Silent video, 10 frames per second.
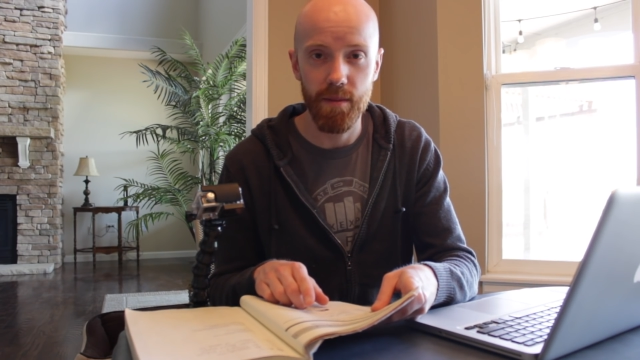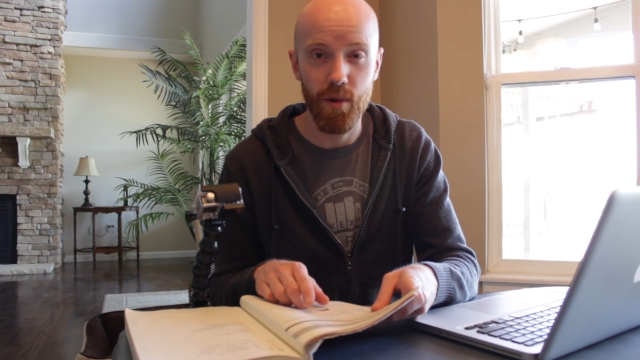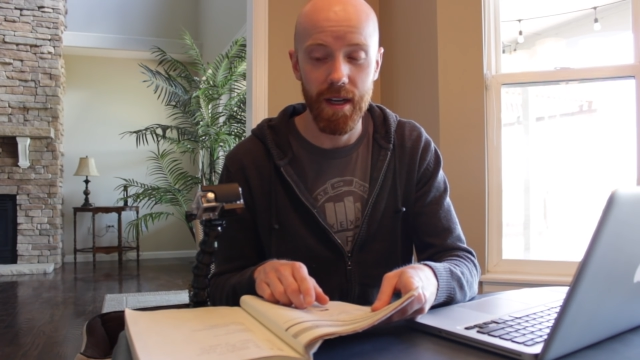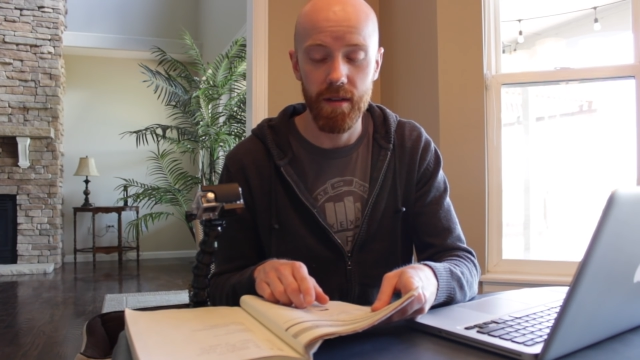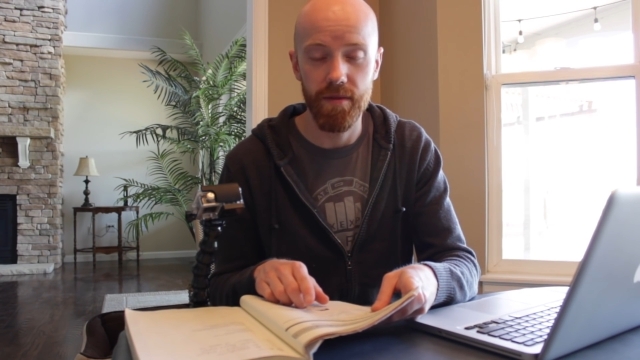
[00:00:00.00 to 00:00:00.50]

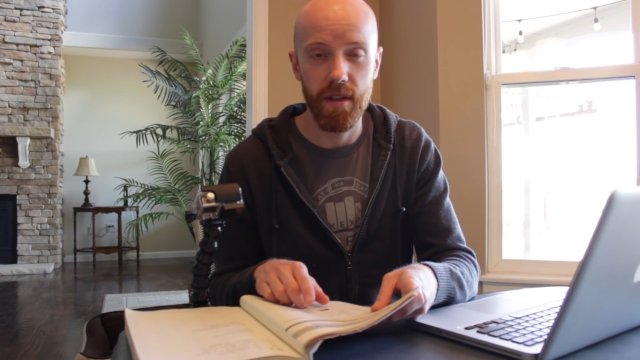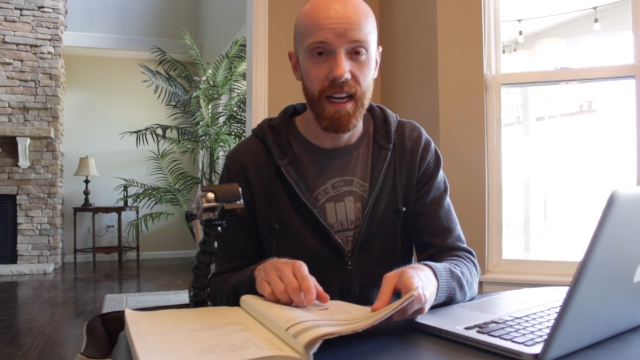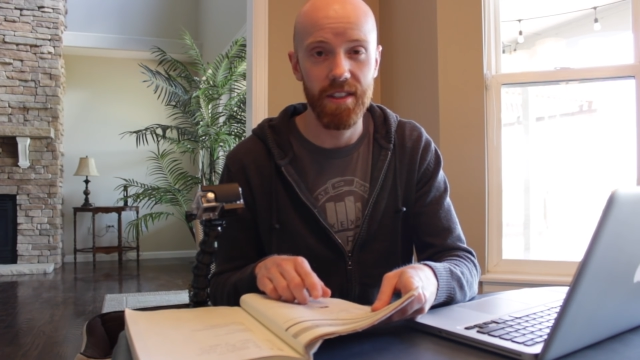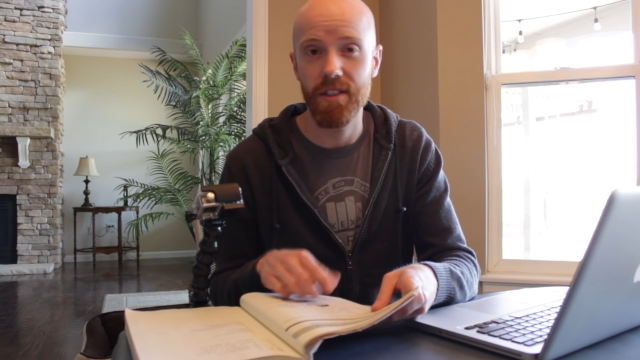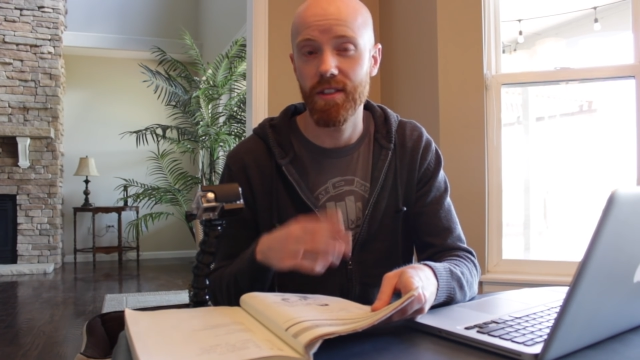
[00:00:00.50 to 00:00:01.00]
more helpful
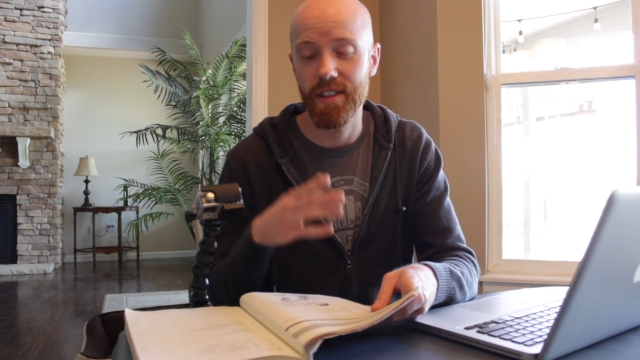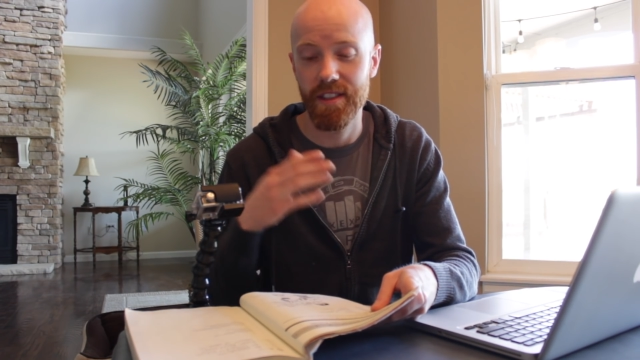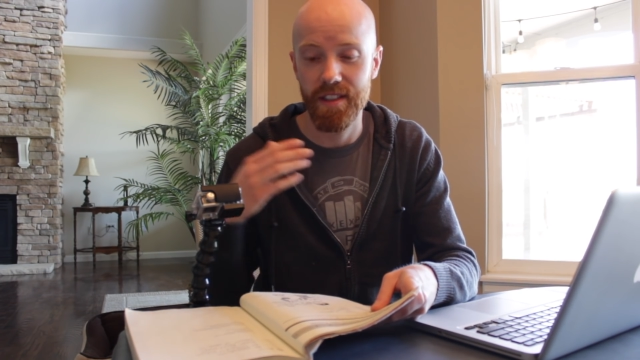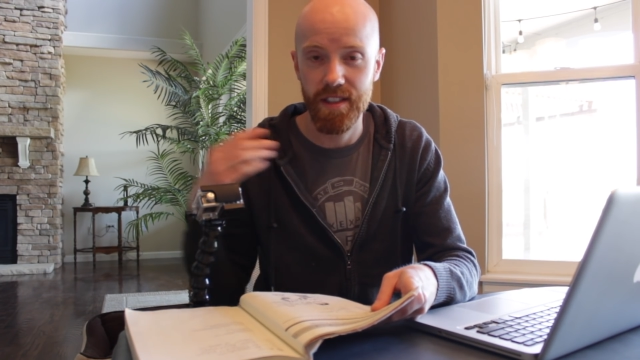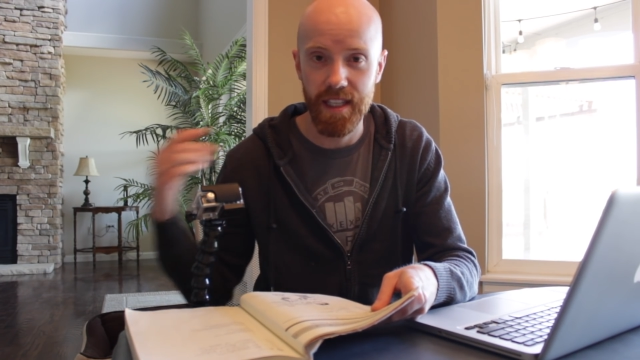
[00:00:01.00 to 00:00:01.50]
actually
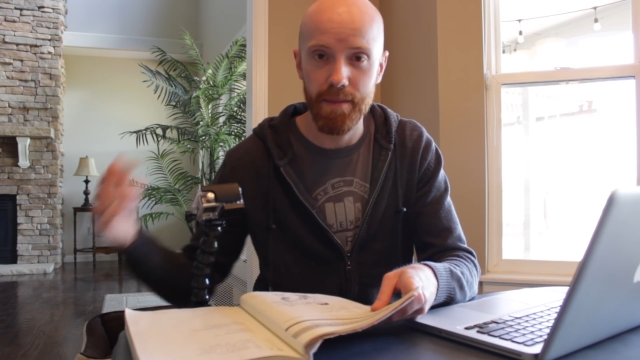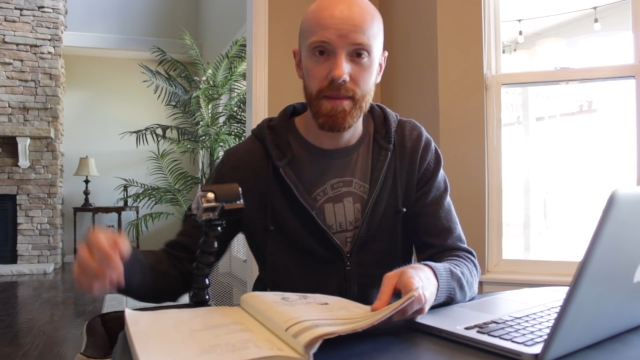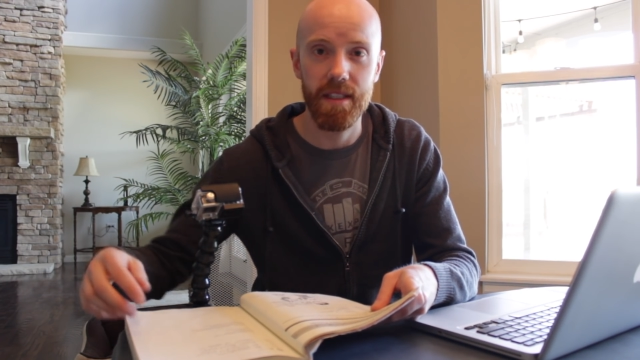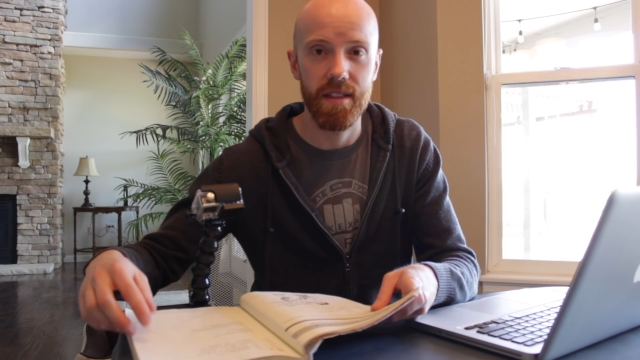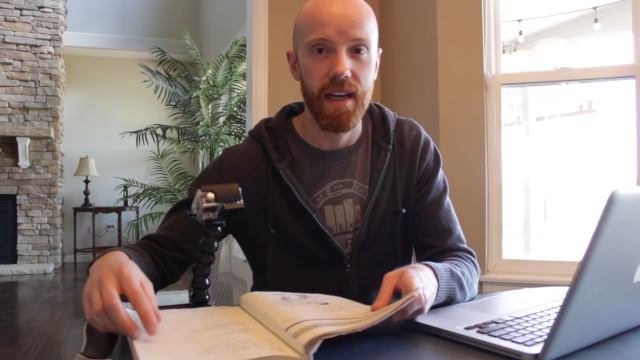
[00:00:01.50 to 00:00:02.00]
just to skip
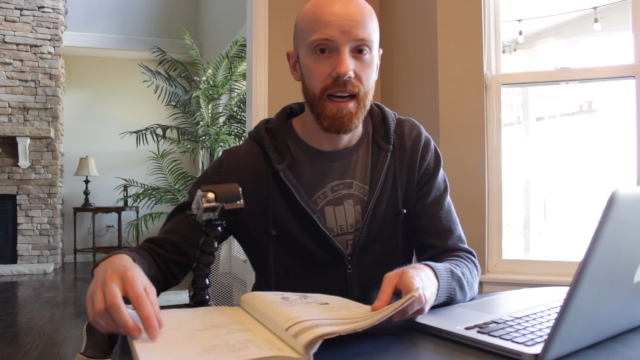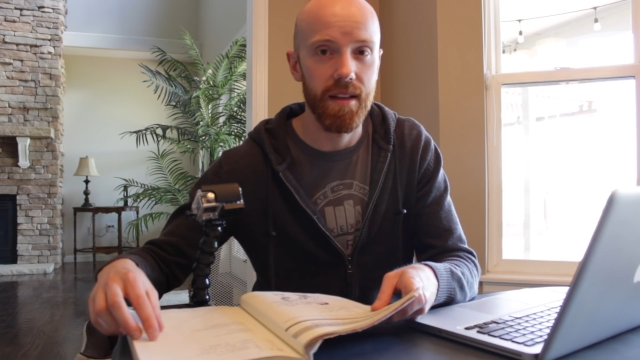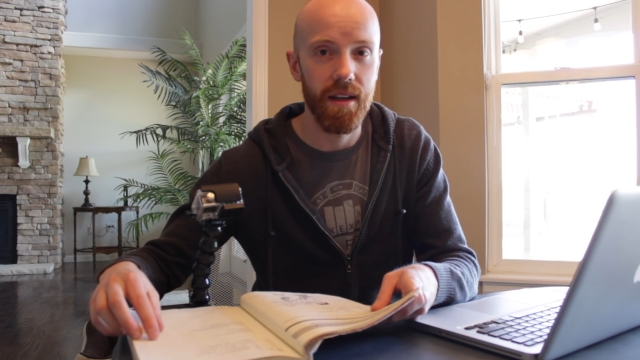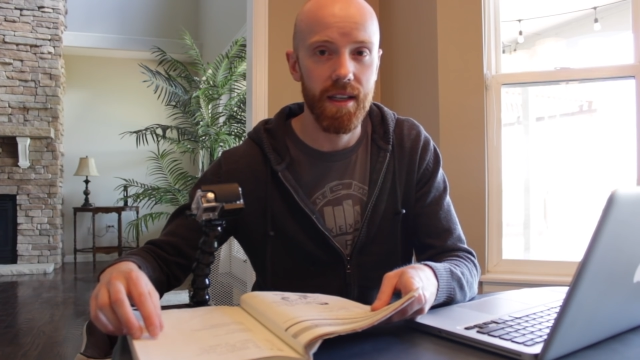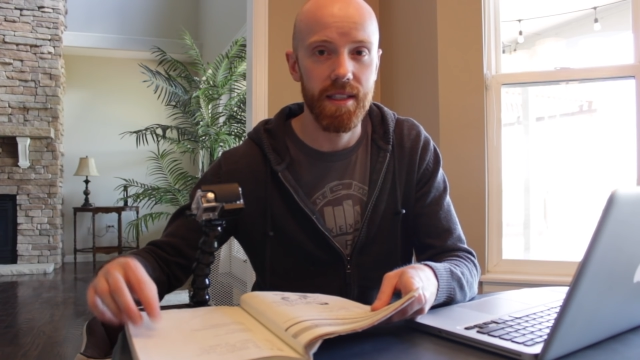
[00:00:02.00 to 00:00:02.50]
this dialogue